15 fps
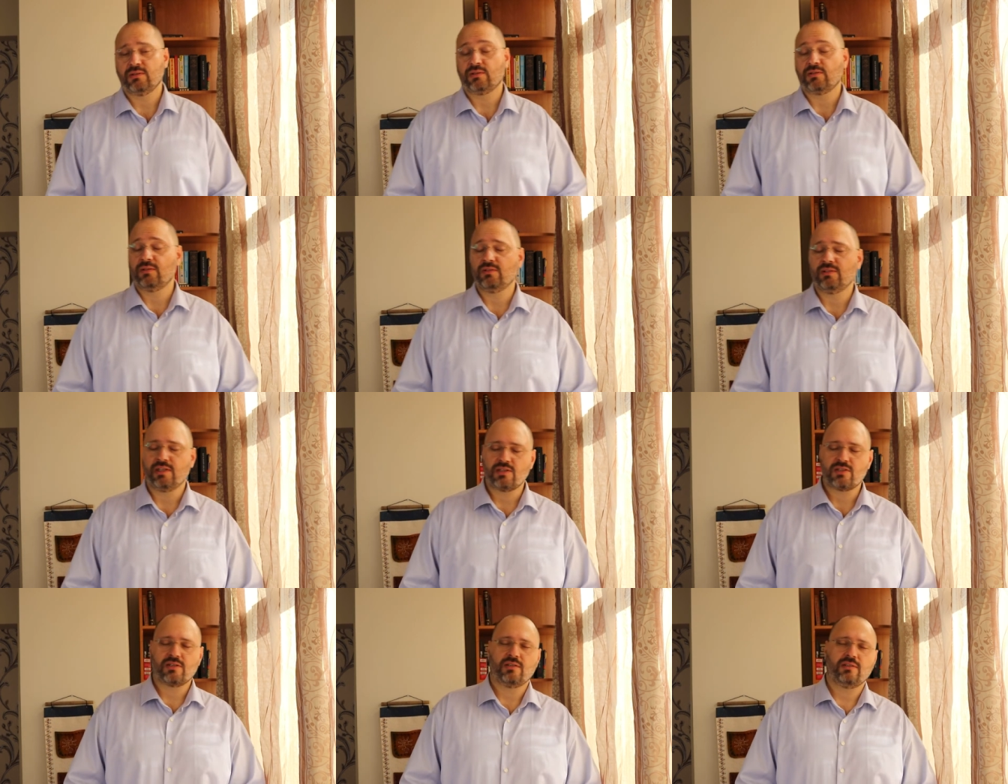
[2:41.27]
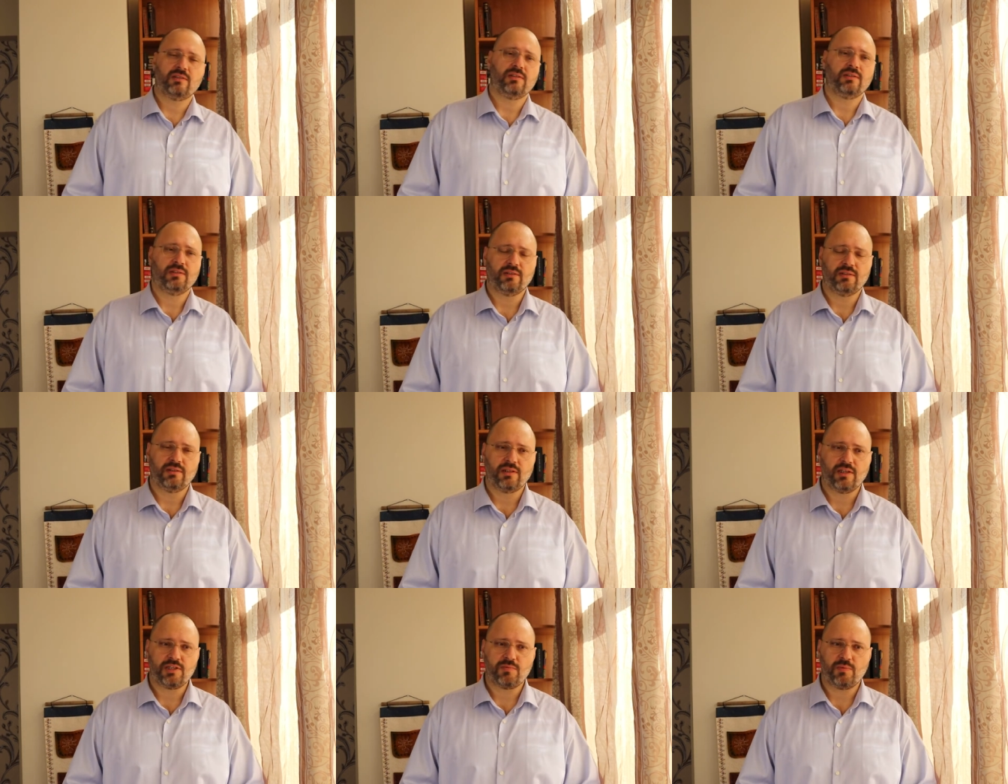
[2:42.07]
or Congress, uh,
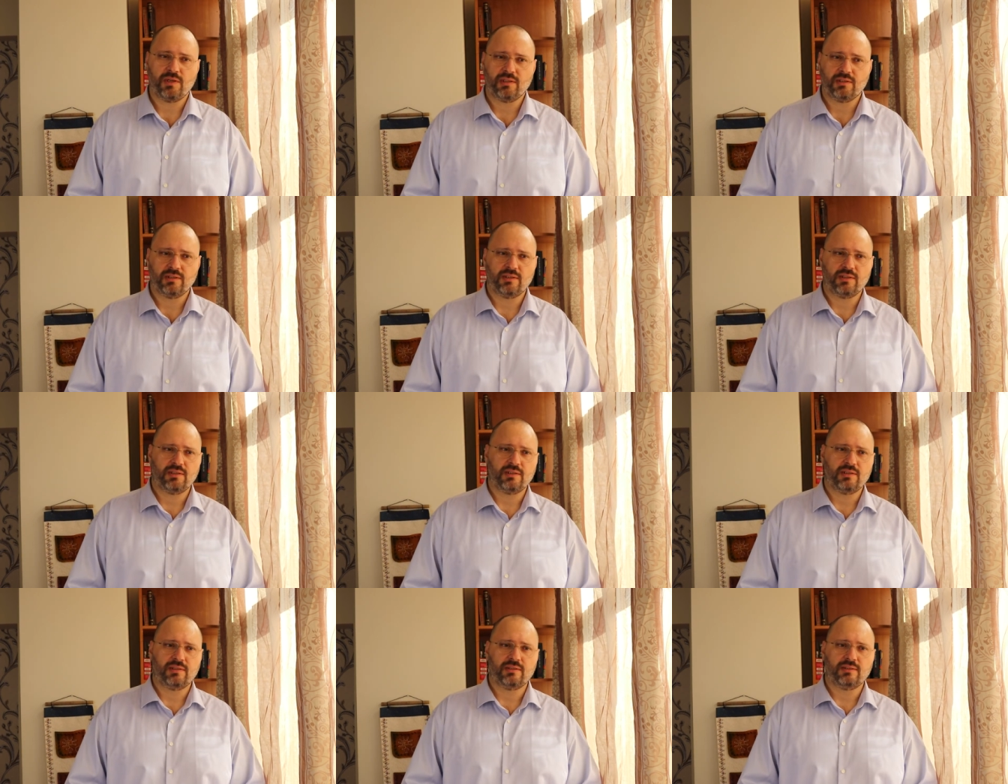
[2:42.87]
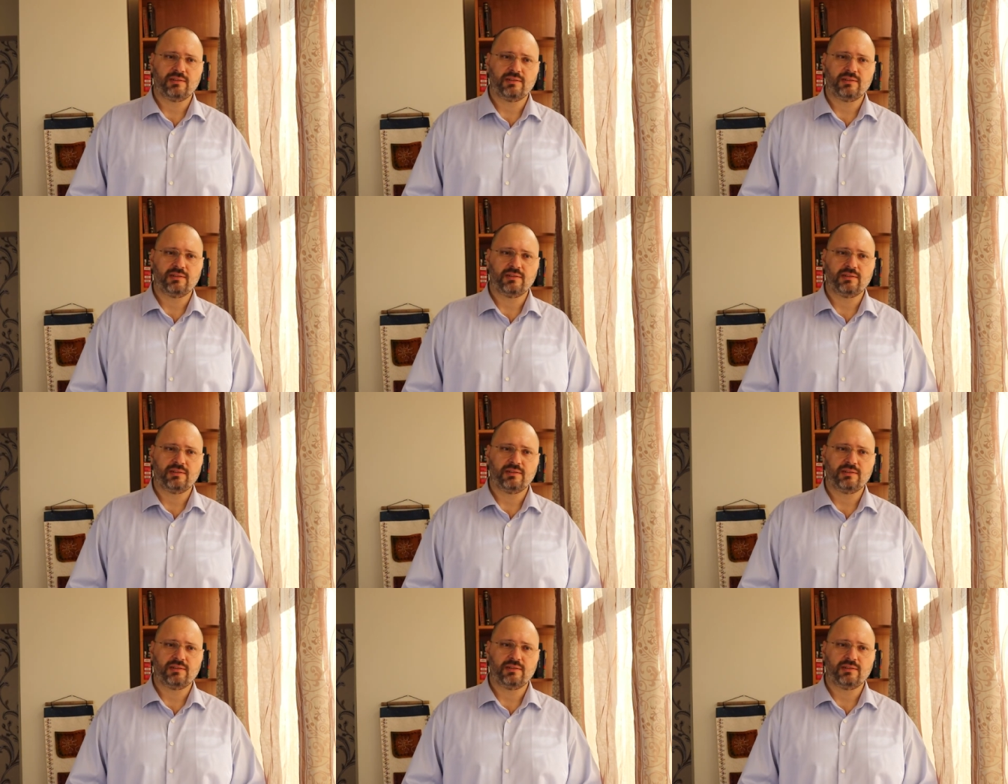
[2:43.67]
has been uh,